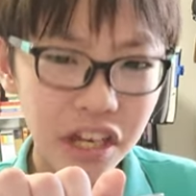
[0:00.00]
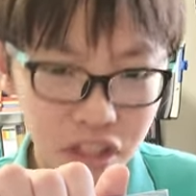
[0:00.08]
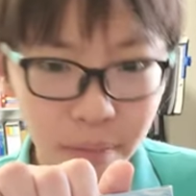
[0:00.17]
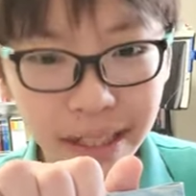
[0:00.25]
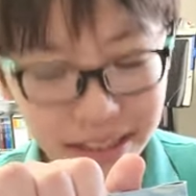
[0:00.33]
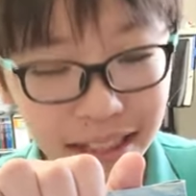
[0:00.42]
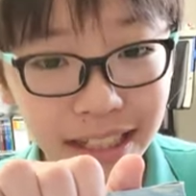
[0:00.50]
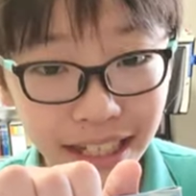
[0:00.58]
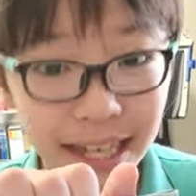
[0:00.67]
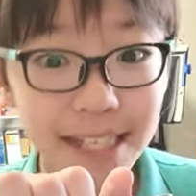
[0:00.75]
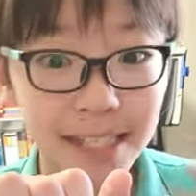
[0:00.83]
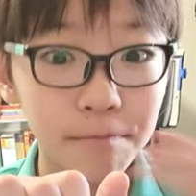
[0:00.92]
You might think
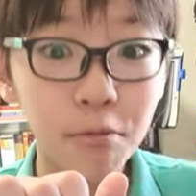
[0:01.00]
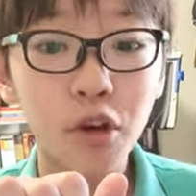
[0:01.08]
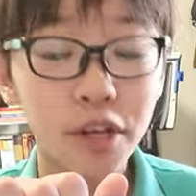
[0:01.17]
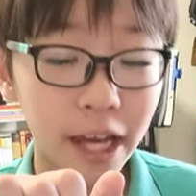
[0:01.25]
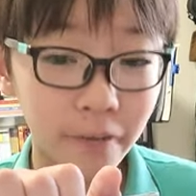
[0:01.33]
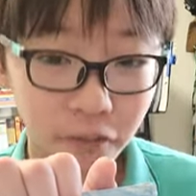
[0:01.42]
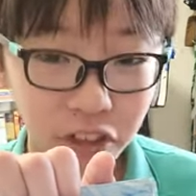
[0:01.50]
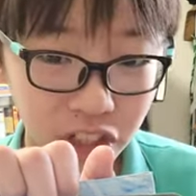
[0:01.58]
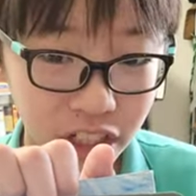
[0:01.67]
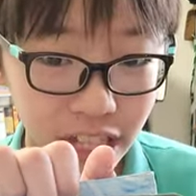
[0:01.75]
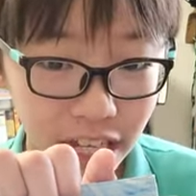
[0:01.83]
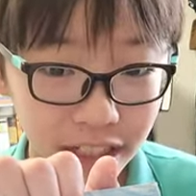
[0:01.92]
it's a boy at
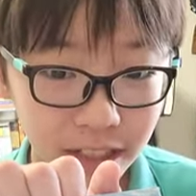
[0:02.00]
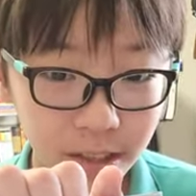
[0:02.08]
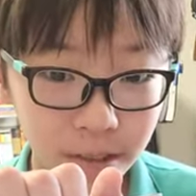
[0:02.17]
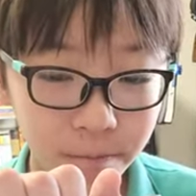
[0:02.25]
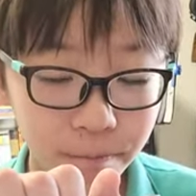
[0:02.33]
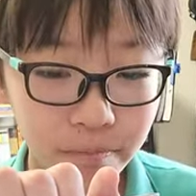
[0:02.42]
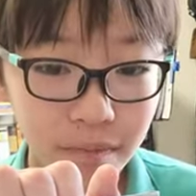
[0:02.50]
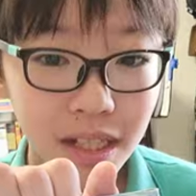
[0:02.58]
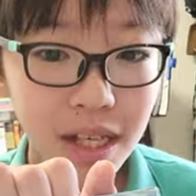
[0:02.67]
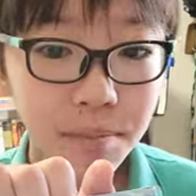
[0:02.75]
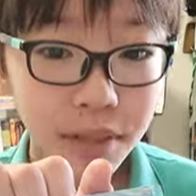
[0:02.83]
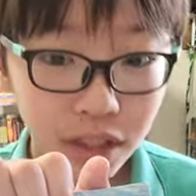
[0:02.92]
first glance,
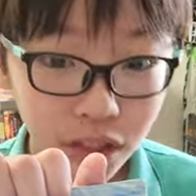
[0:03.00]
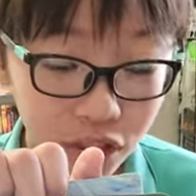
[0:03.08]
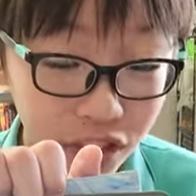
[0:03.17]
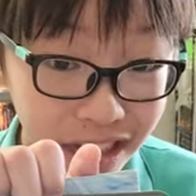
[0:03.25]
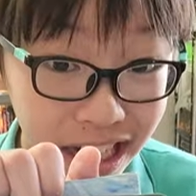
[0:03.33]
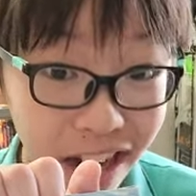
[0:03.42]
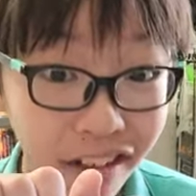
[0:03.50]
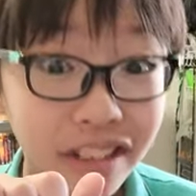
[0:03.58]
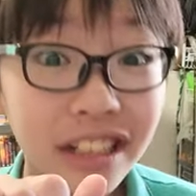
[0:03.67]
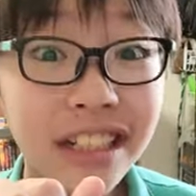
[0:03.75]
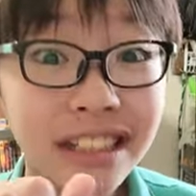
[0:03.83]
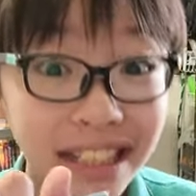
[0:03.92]
but it turns
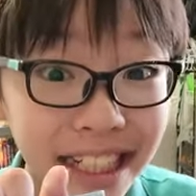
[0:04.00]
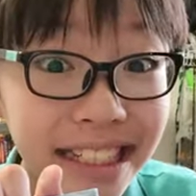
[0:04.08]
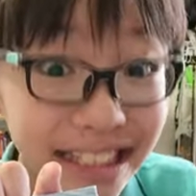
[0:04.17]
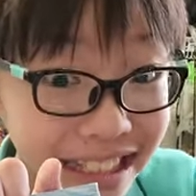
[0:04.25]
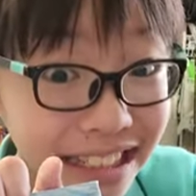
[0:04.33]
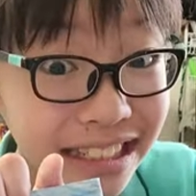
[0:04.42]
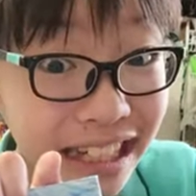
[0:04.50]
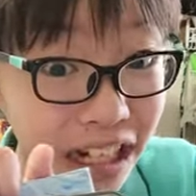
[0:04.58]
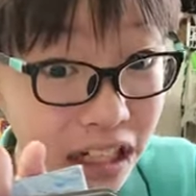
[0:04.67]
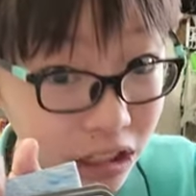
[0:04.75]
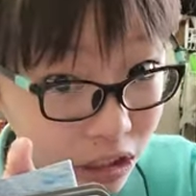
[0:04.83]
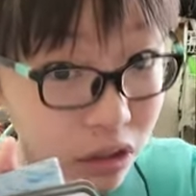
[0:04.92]
out this is
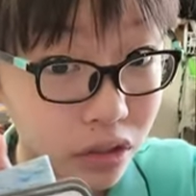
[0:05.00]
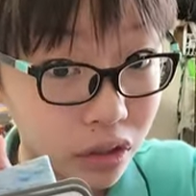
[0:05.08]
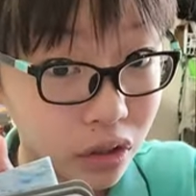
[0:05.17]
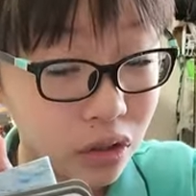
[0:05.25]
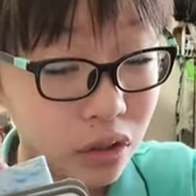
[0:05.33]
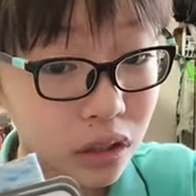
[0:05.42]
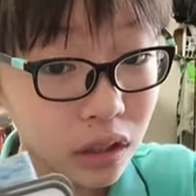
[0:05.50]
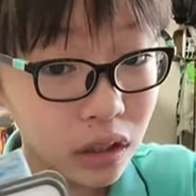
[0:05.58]
a girl.